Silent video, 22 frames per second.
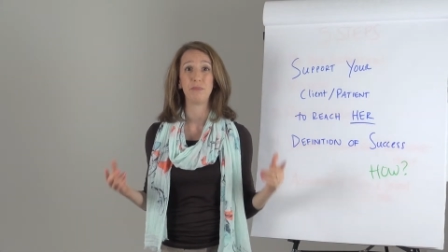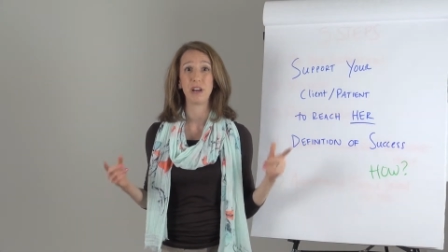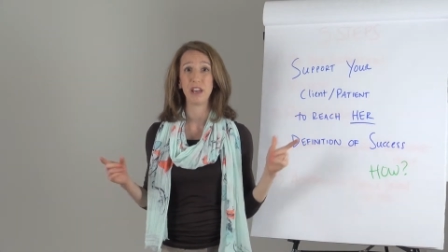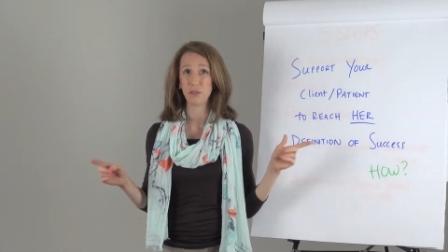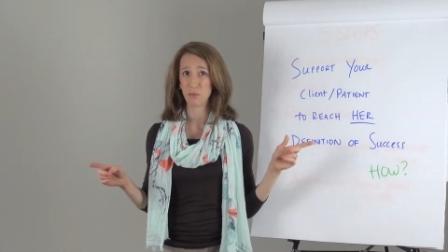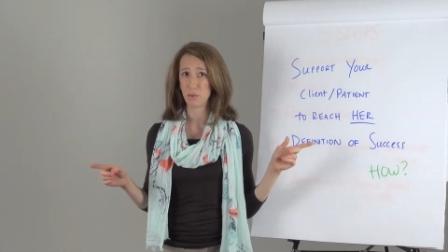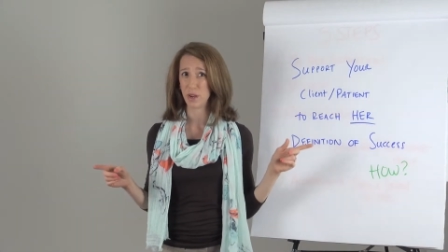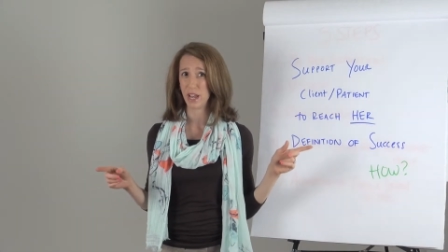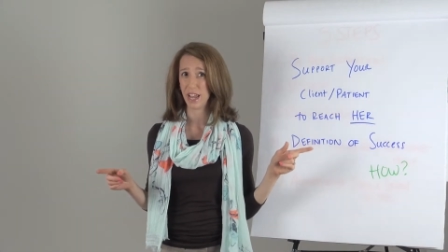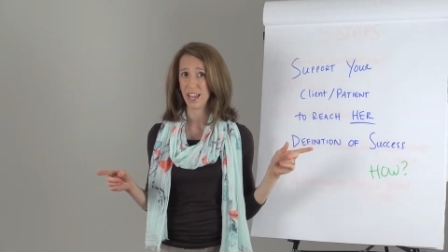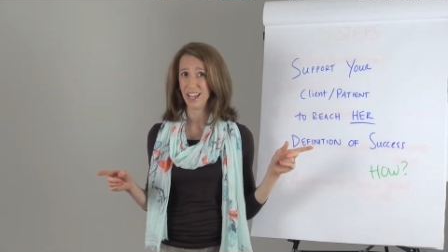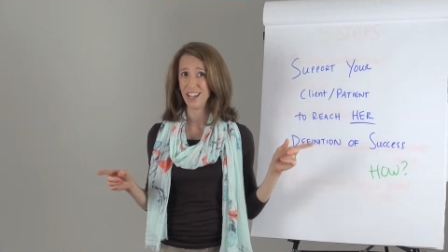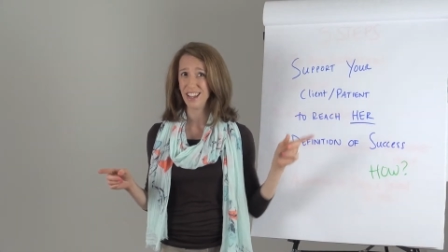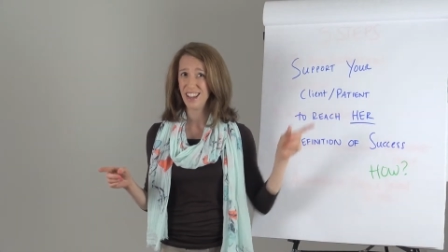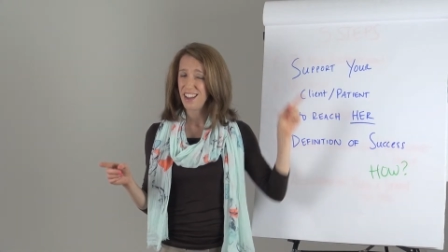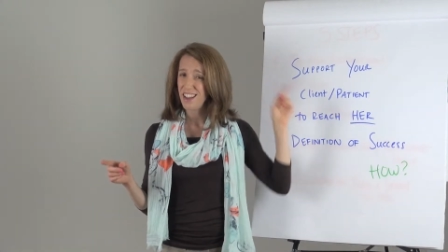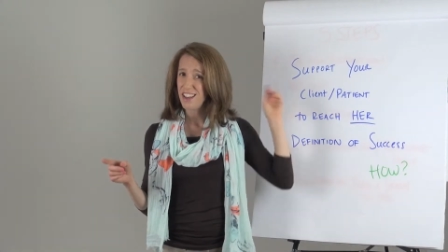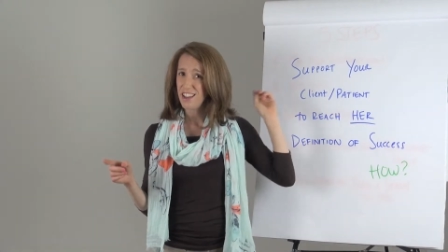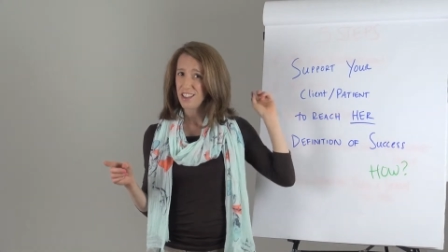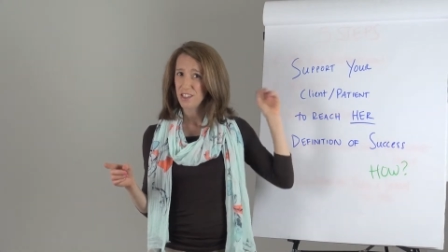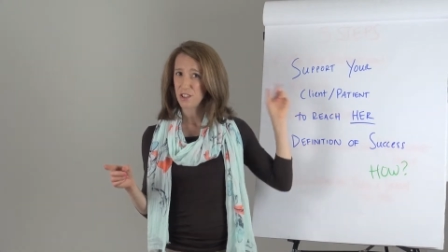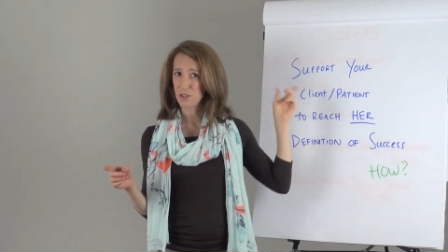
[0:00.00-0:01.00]
By the way,
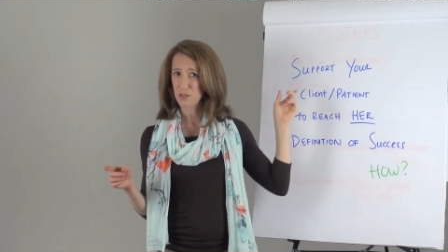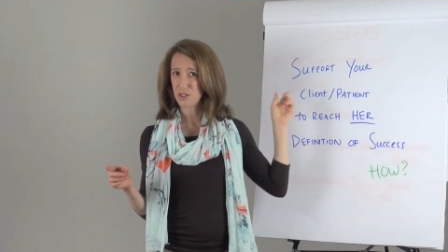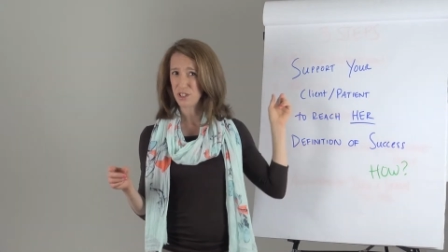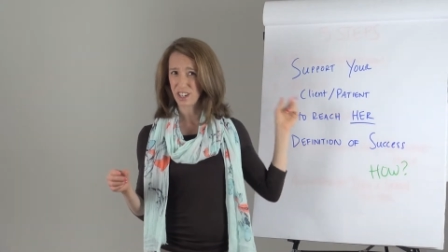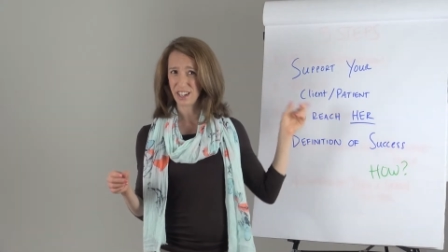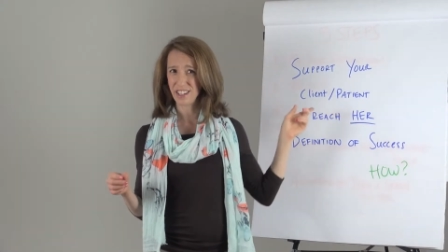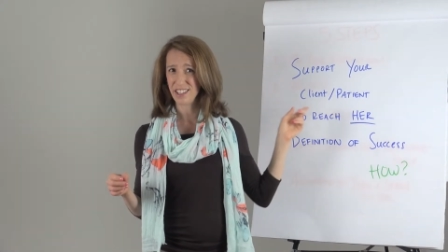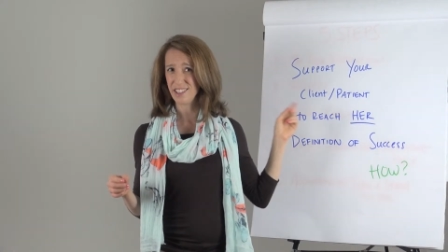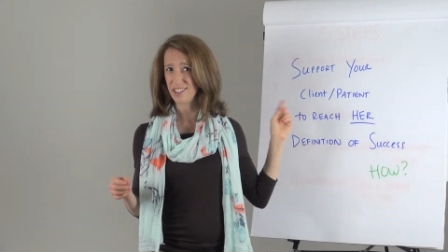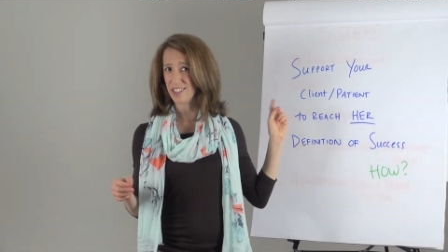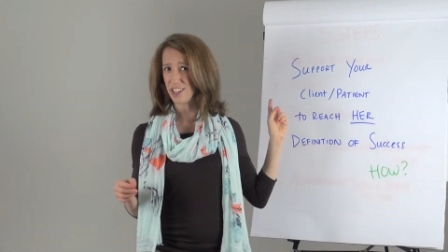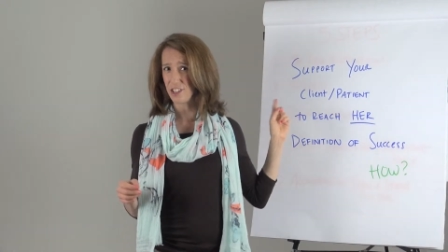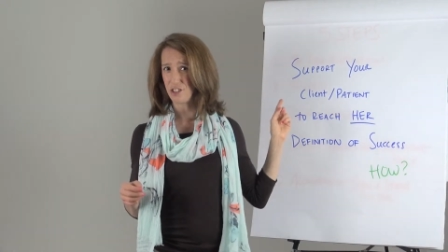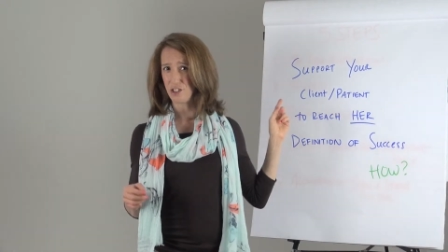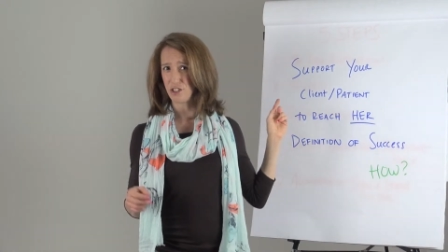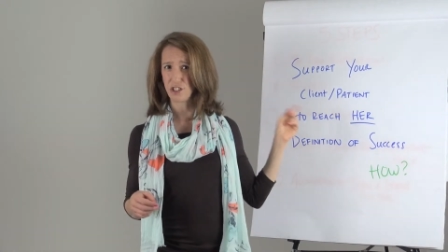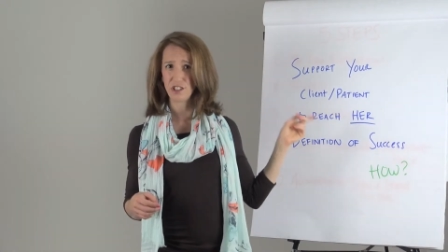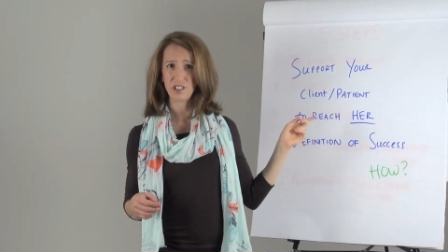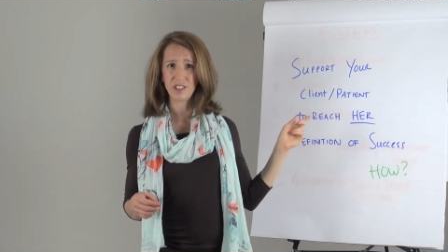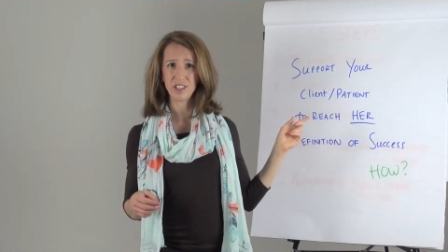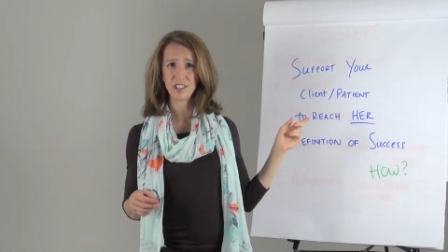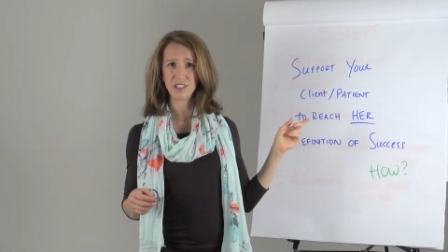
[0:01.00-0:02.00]
those studies on
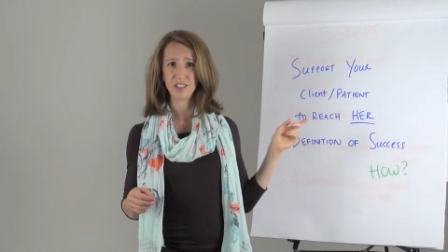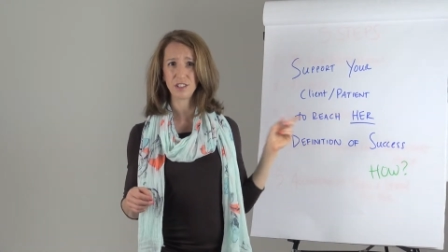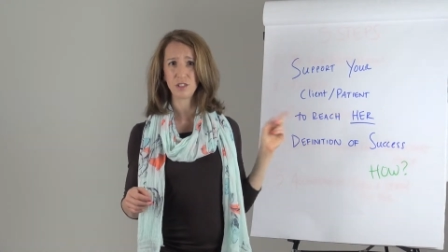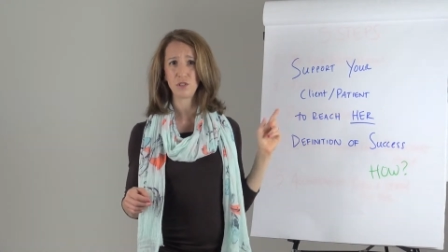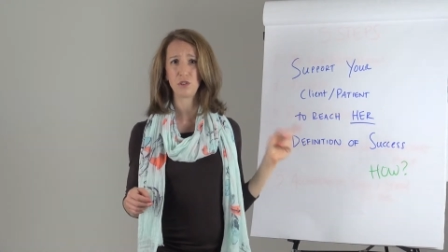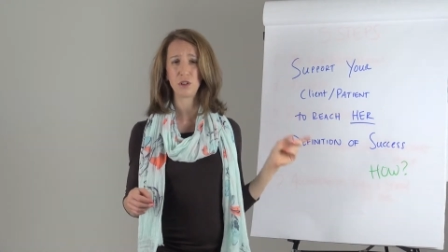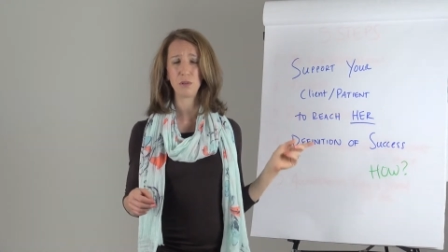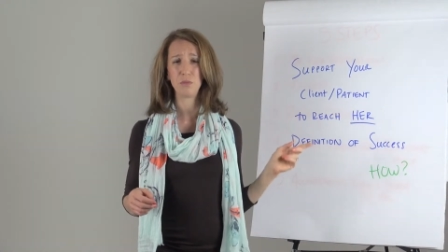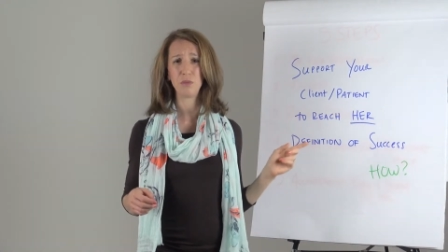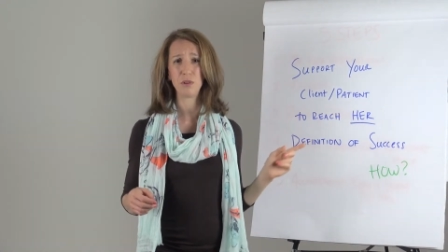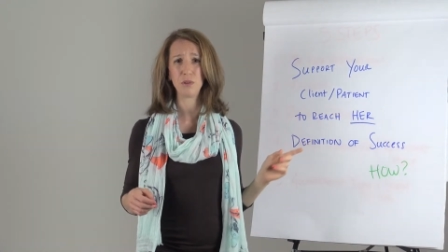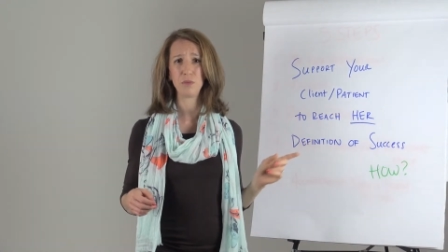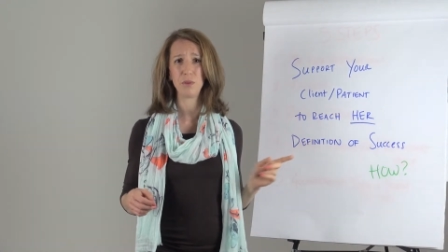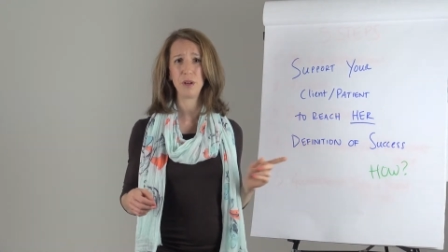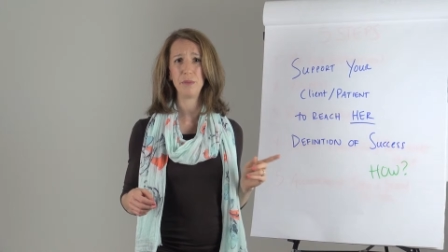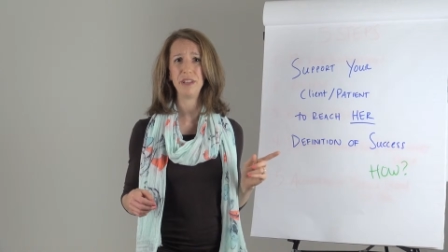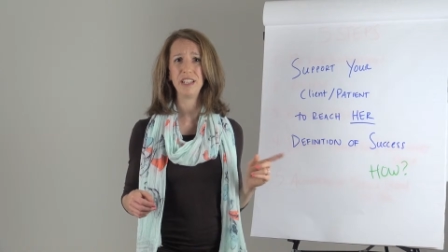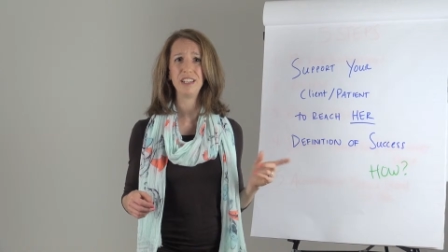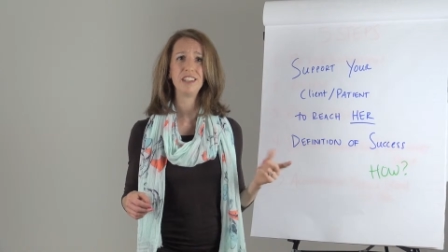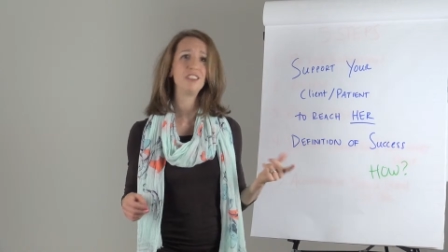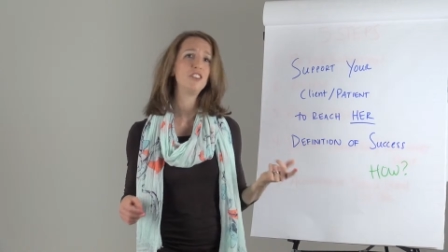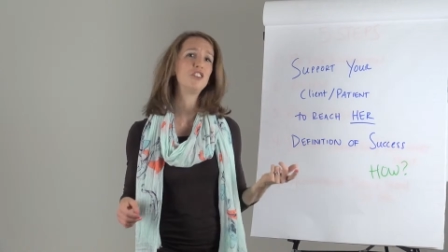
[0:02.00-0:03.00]
nurses and corporate
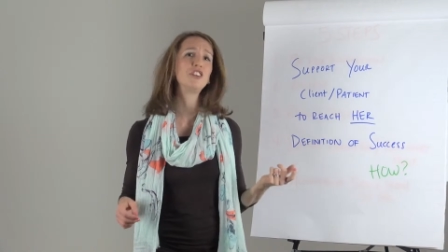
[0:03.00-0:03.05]
women